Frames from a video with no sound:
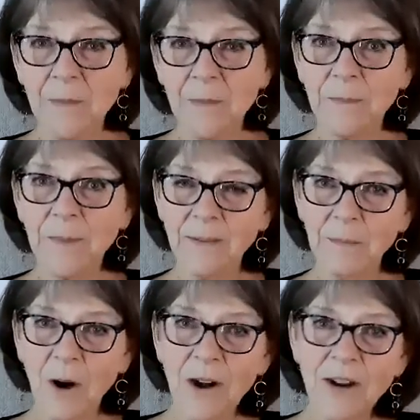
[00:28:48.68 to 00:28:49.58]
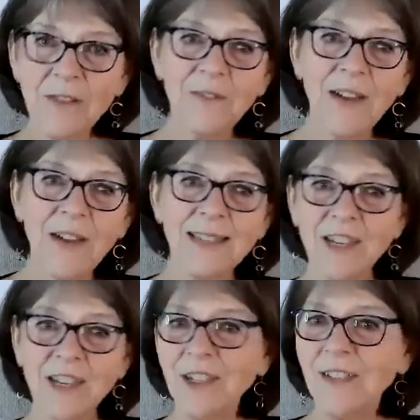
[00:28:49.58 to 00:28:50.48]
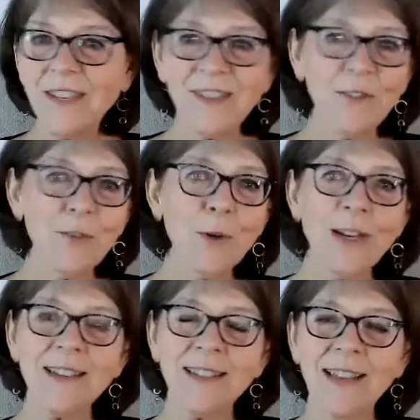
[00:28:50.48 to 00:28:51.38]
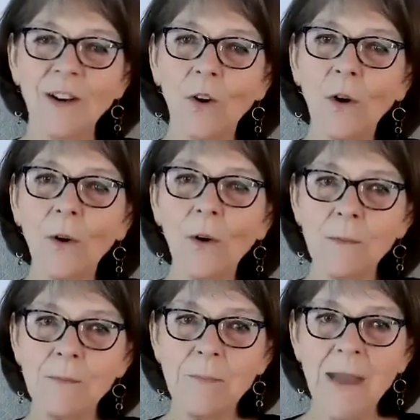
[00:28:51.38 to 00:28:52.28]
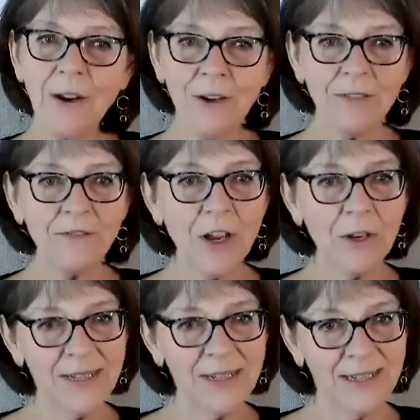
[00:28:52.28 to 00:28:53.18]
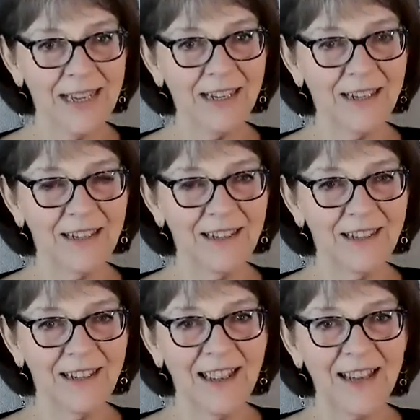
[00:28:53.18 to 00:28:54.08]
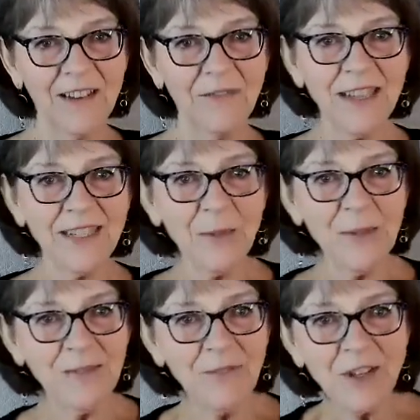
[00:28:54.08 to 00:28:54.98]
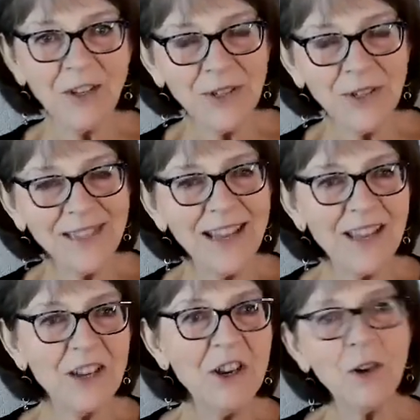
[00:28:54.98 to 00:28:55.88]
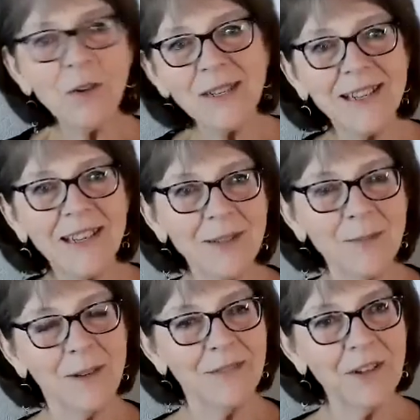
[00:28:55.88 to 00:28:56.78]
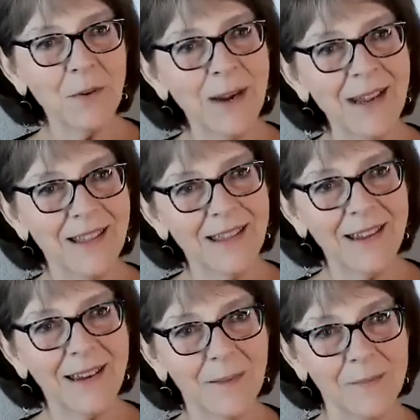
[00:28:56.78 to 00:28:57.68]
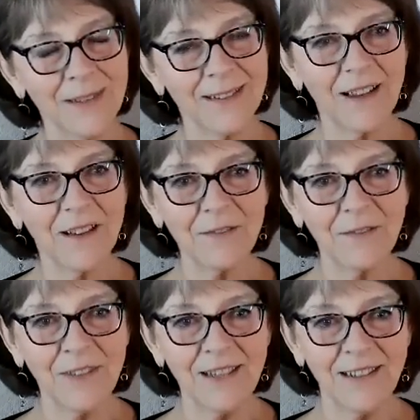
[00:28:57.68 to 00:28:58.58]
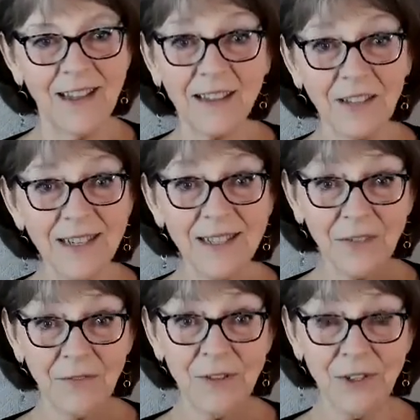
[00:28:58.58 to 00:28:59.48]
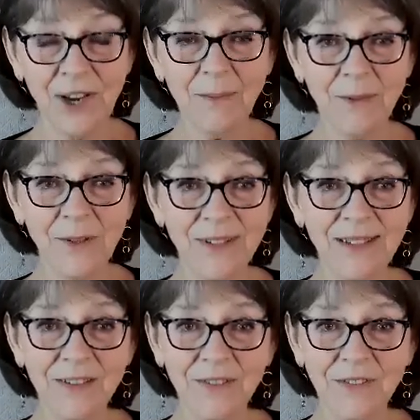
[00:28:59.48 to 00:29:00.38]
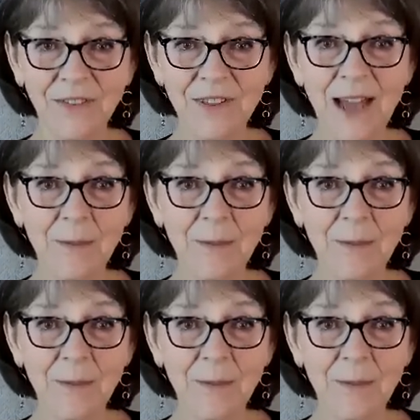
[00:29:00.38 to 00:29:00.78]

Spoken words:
But part of the fascination of the story is that whole matter of noticing. And in fact, I would venture to say that noticing is one of the great themes of at least the first chapters of that